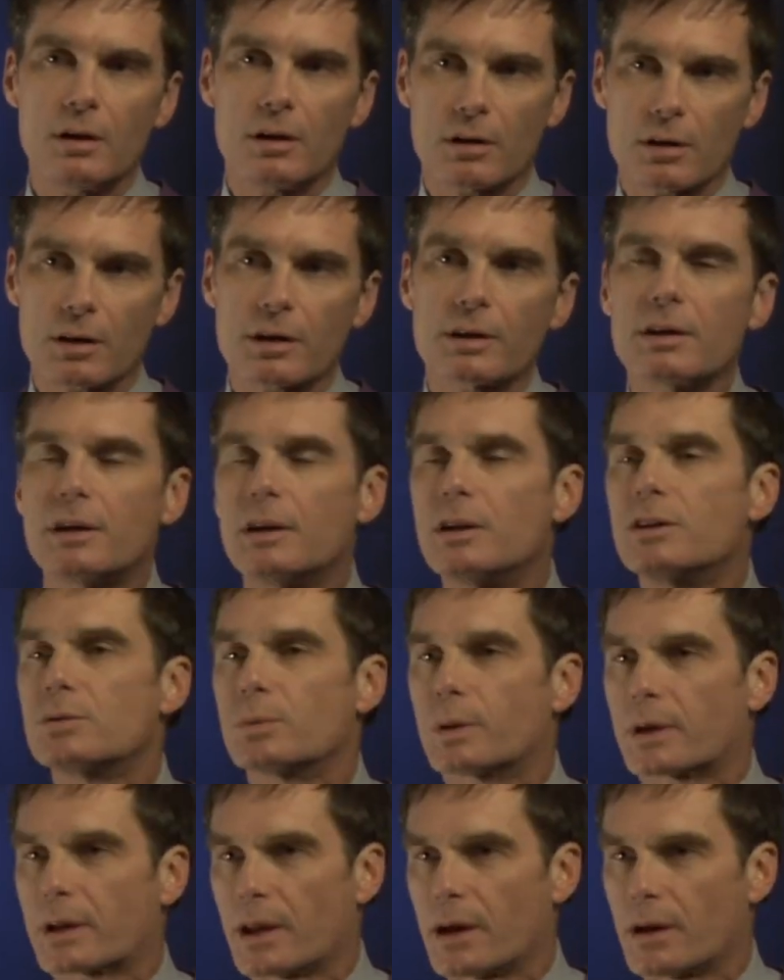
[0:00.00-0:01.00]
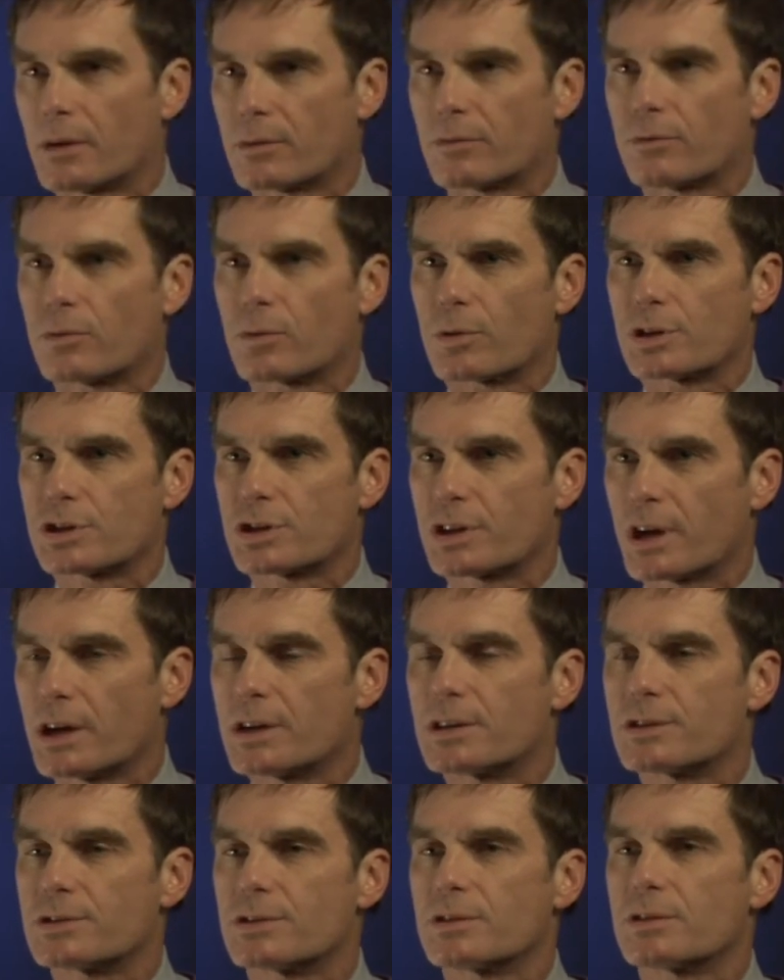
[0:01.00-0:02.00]
are going to need to account for
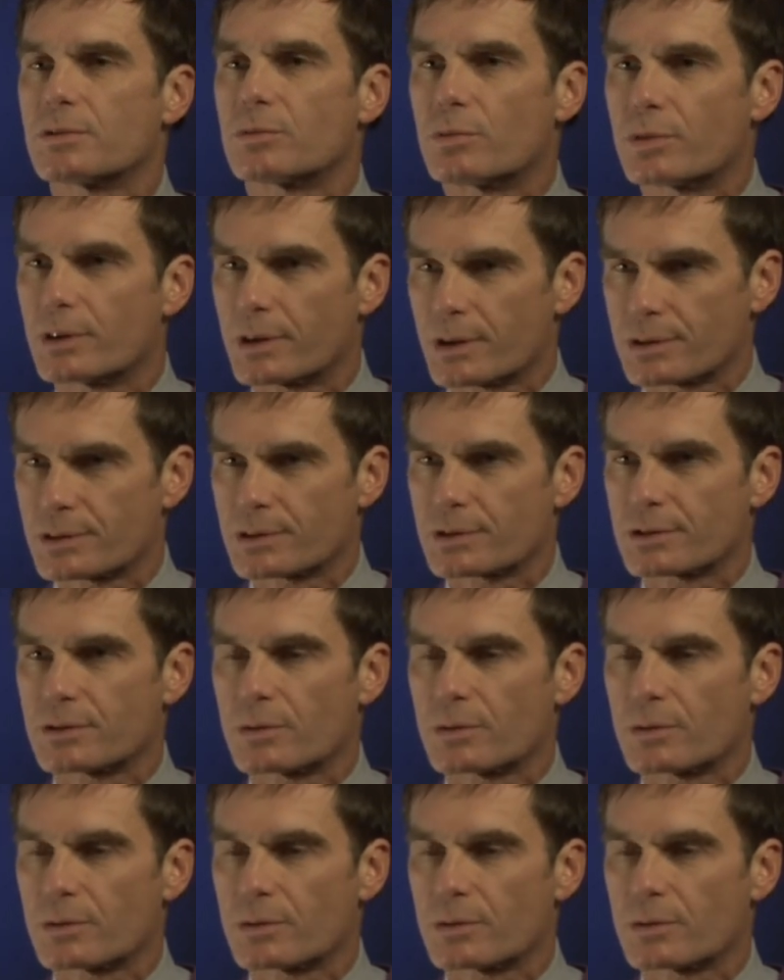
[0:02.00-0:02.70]
changes in the risk.